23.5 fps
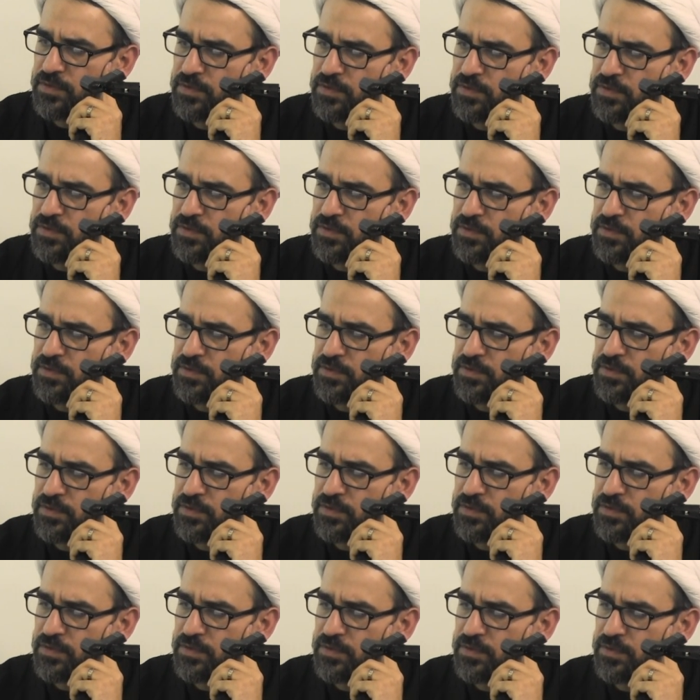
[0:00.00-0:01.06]
the
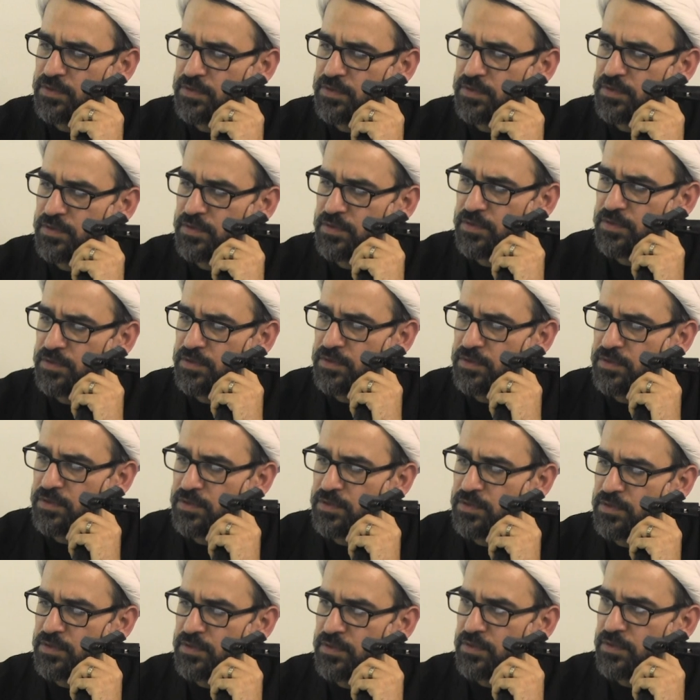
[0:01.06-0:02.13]
secular
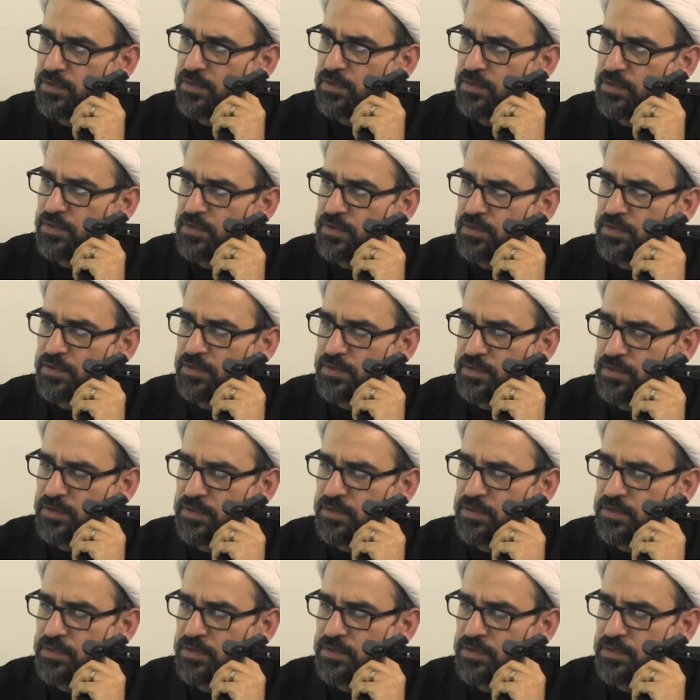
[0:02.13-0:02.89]
system? system.